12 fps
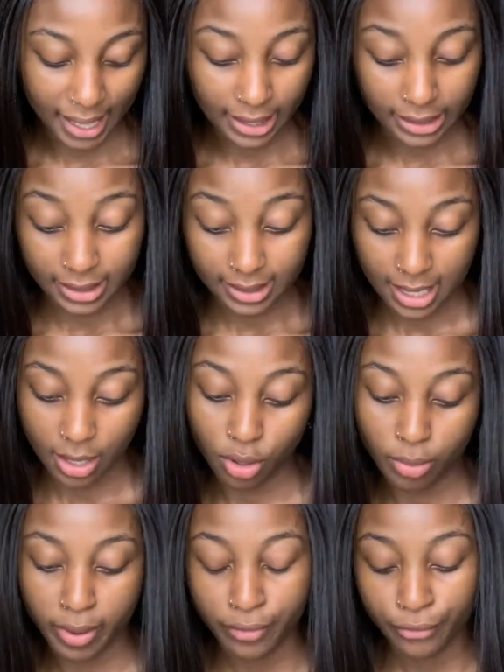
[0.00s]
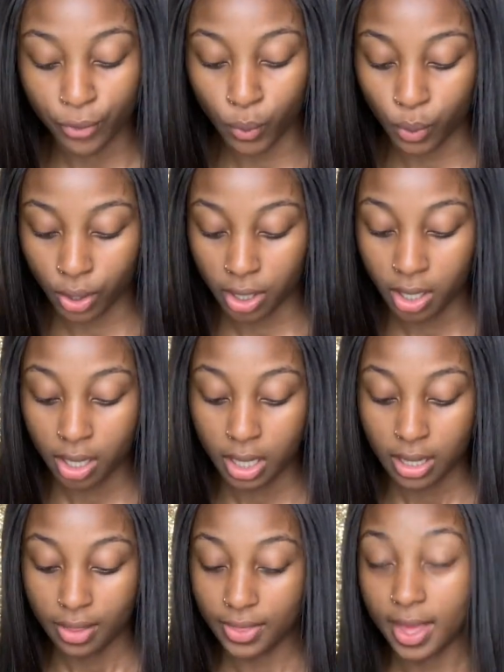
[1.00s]
I decided on my four.
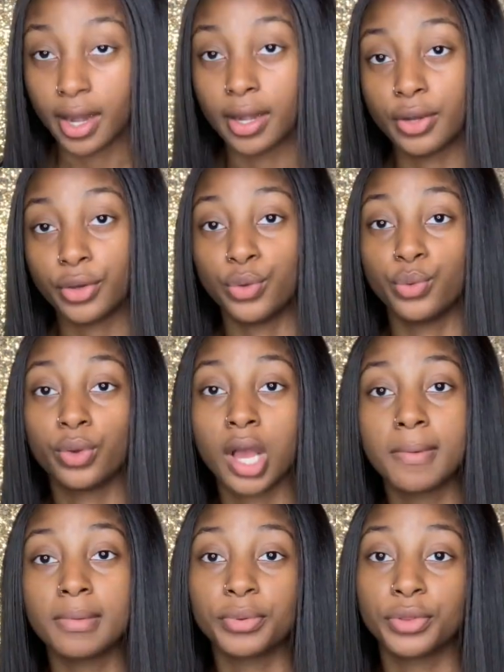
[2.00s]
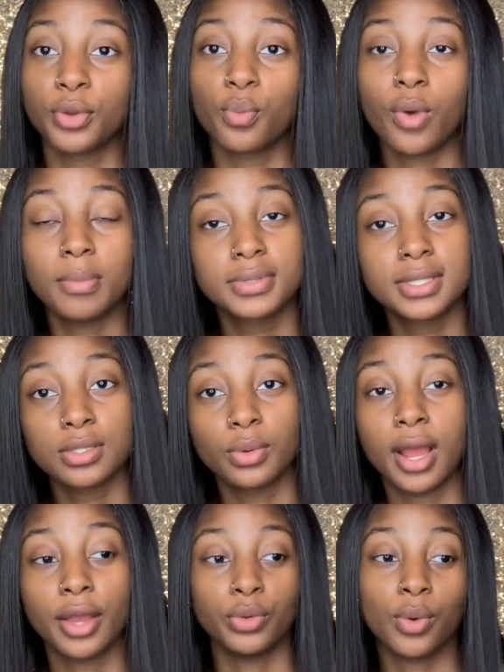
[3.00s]
Then you come up with your website. So
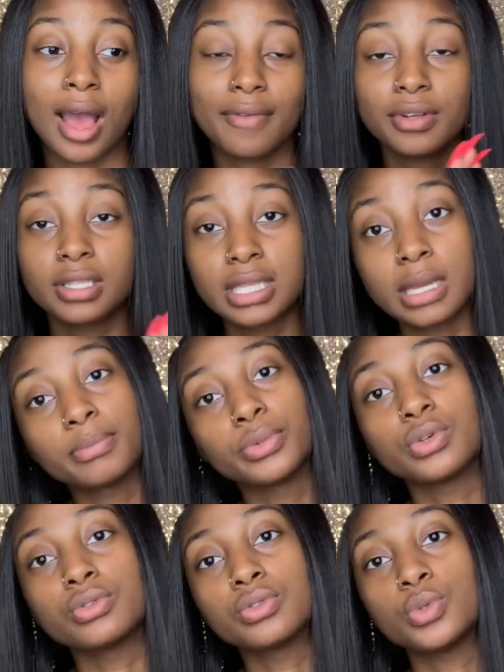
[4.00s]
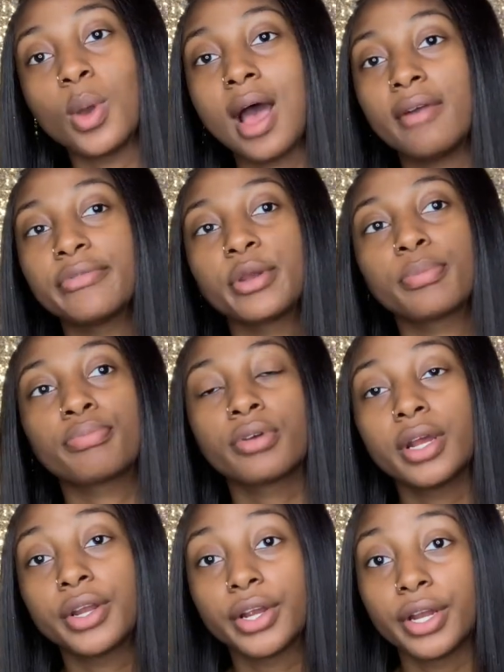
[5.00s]
now have your samples, you have your
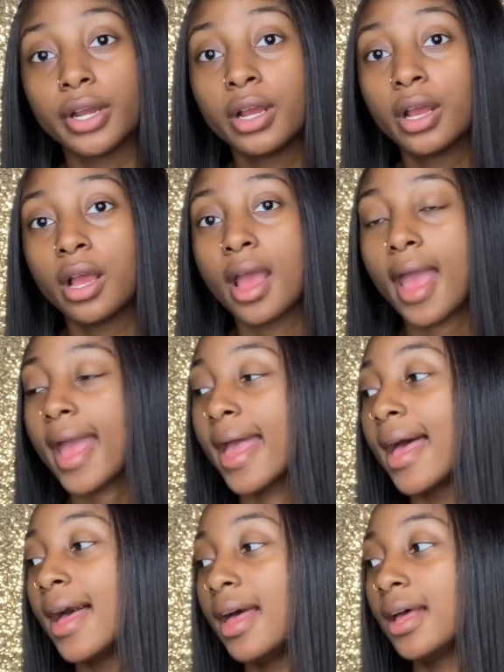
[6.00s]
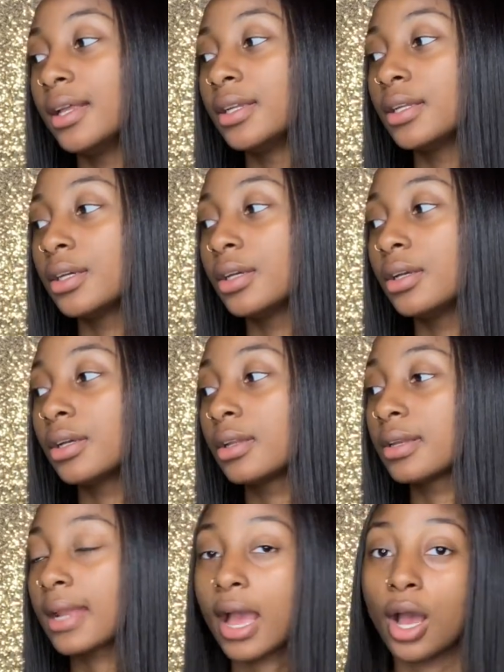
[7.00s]
printer, and
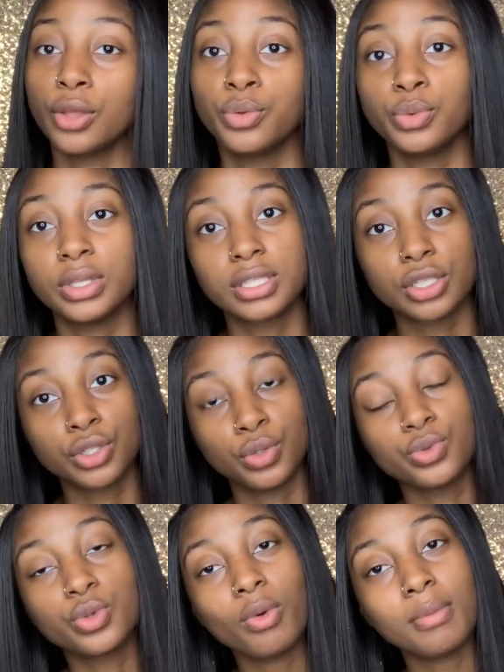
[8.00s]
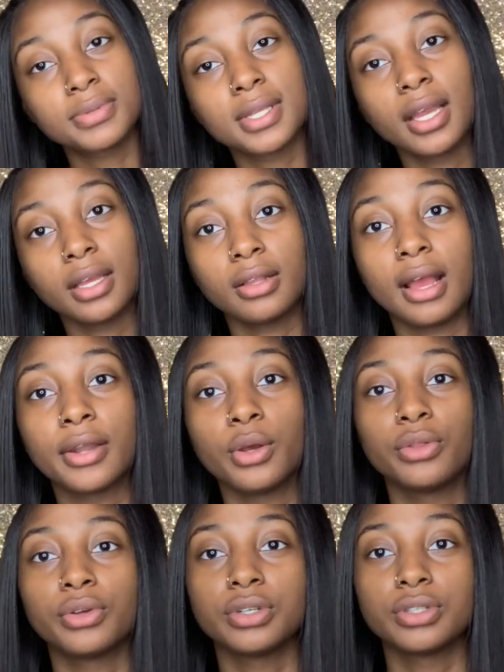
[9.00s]
now you need to choose a website. I
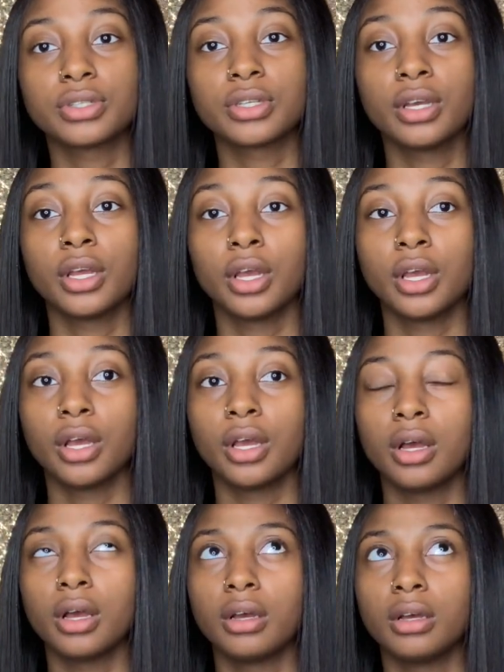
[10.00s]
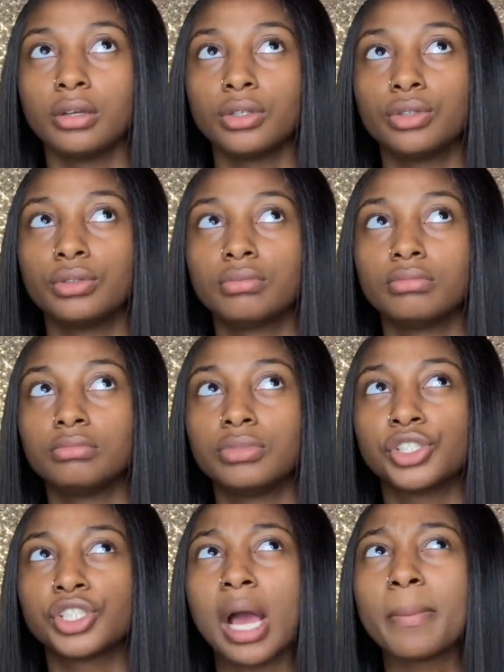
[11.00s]
know there's
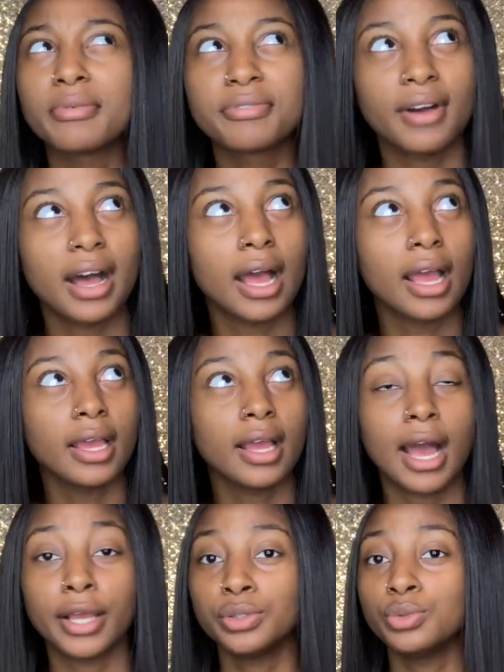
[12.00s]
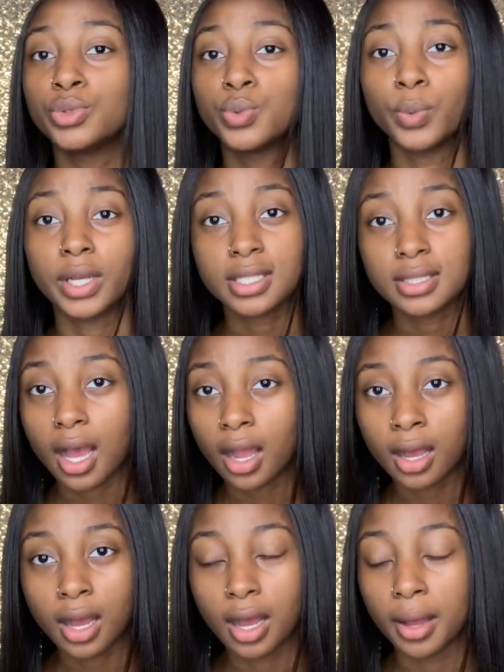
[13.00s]
Shopify, I use
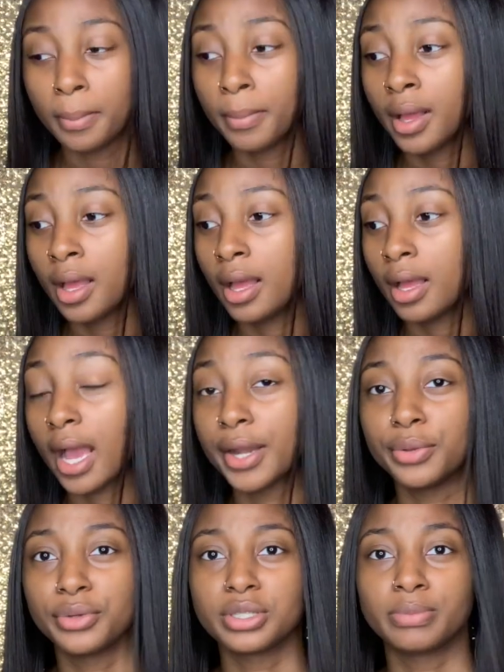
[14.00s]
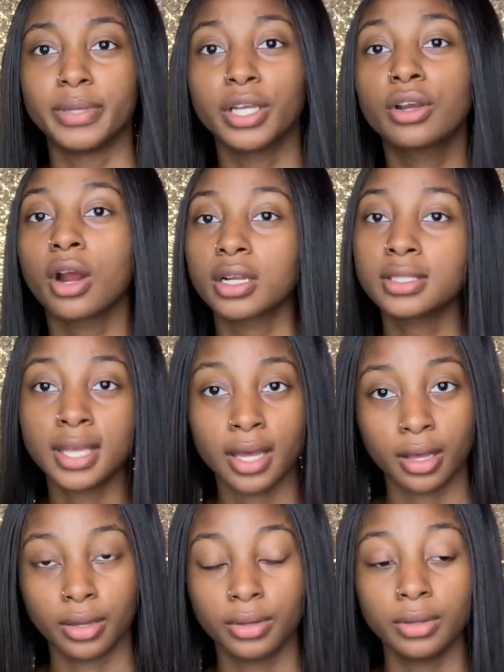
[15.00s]
Wix.com. I know there's Big
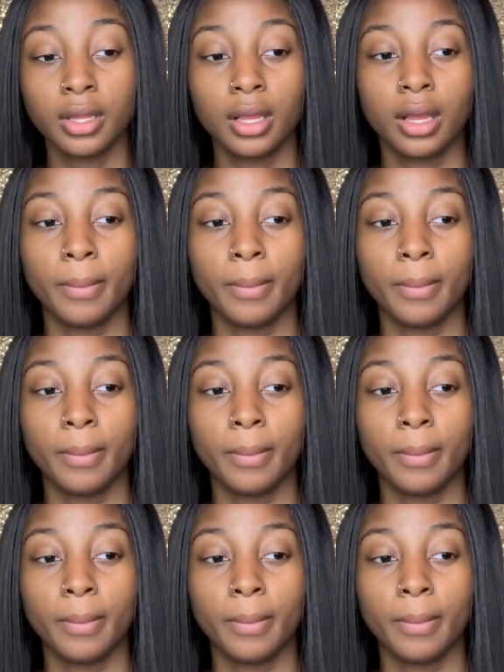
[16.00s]
Cartel